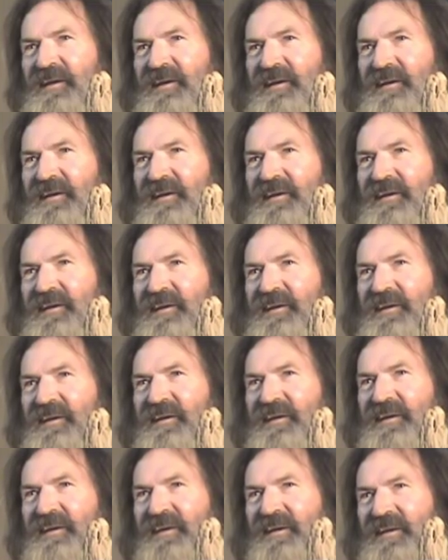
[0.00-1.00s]

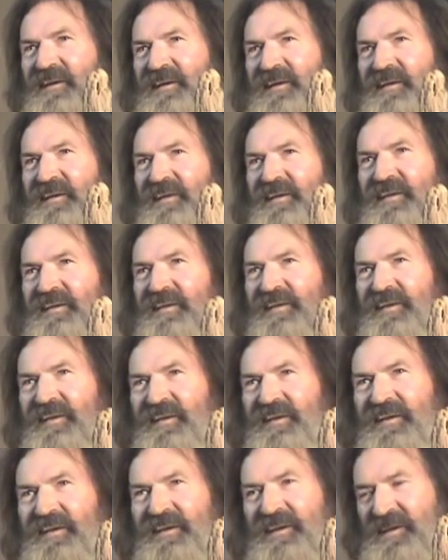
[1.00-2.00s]

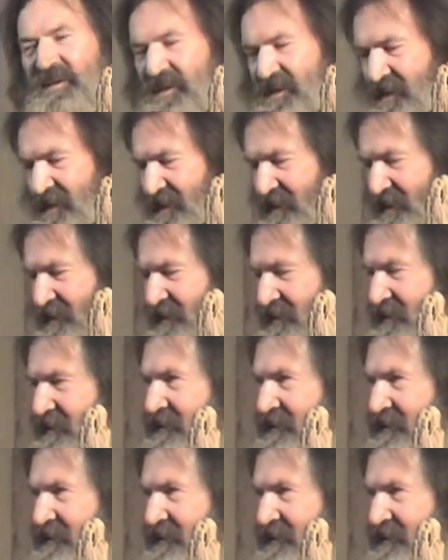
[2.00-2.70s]
Nothing is said.